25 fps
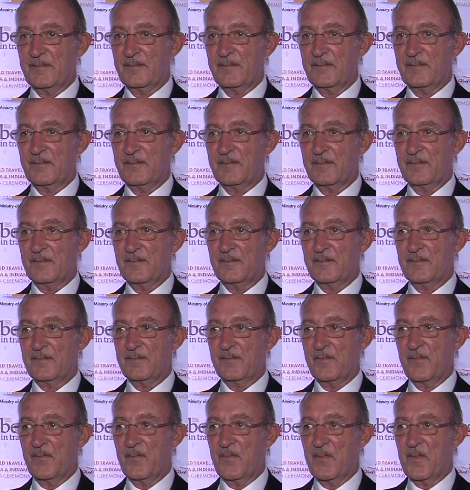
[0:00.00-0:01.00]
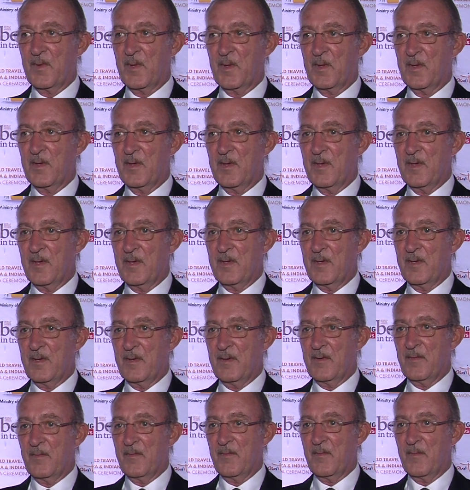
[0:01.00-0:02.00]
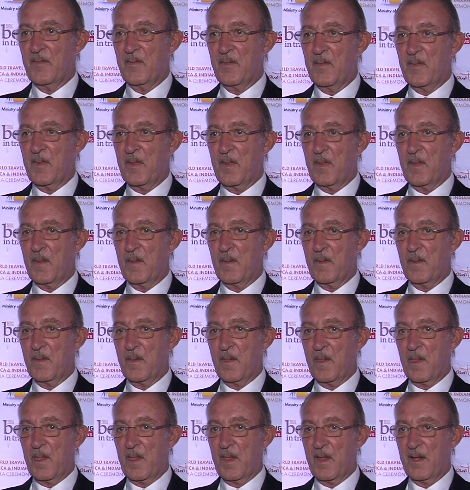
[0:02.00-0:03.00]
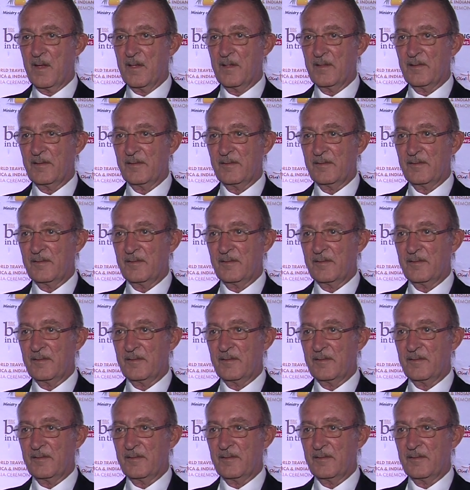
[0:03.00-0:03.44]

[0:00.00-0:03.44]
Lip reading: This person isn't speaking.